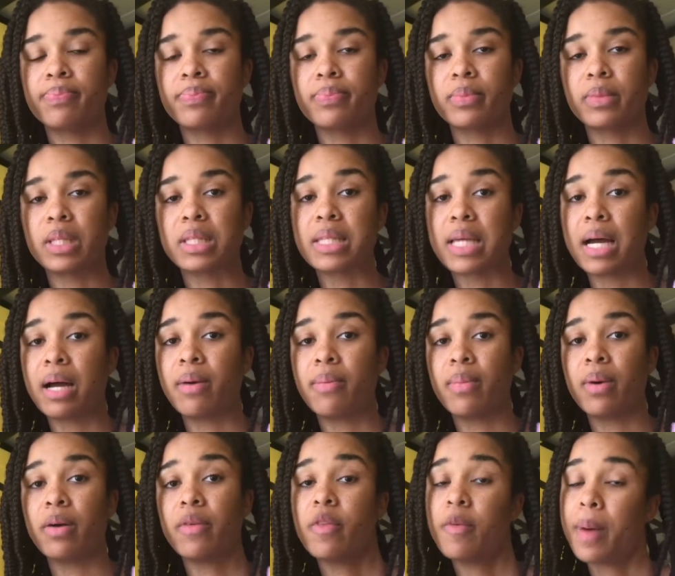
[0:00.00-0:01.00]
the time
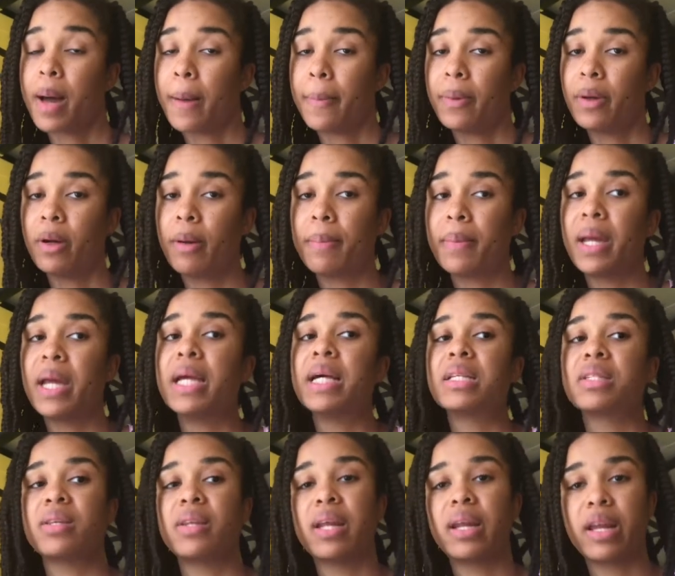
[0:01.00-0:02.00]
of the pop-up.
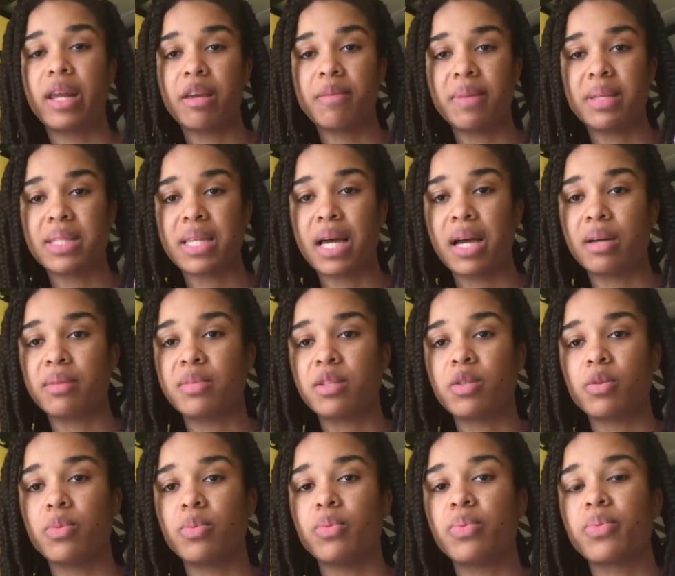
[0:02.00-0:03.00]
So that'll give me time to
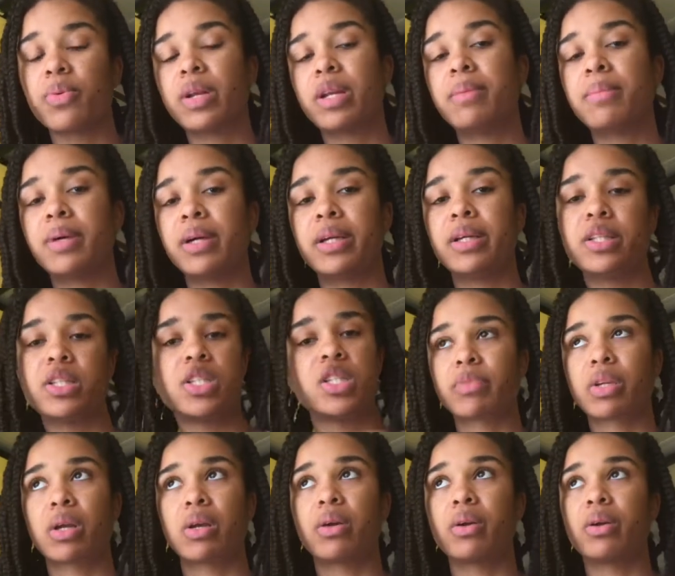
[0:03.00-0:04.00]
pretty much
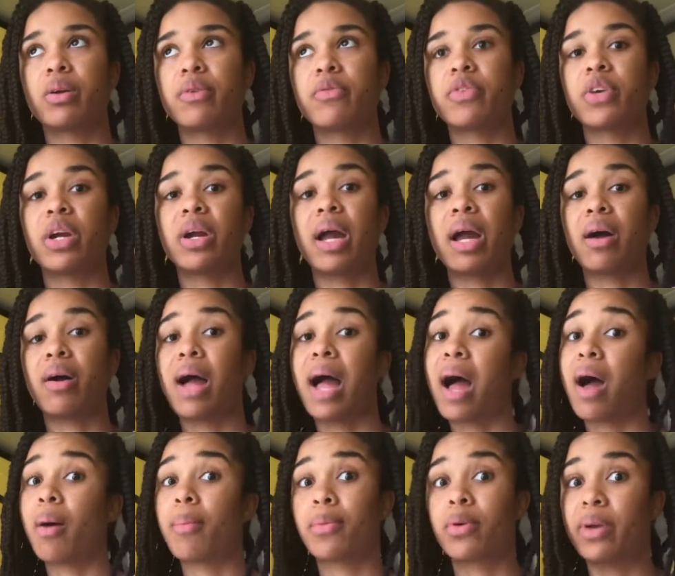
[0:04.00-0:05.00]
figure out how
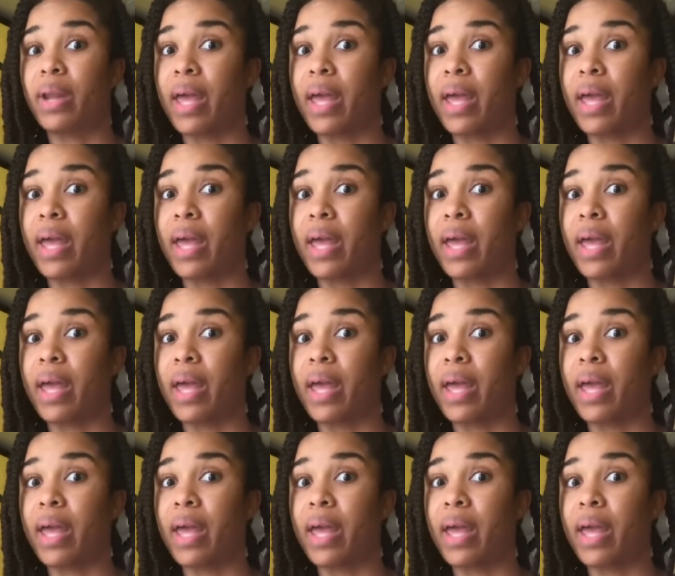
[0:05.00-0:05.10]
I'm going to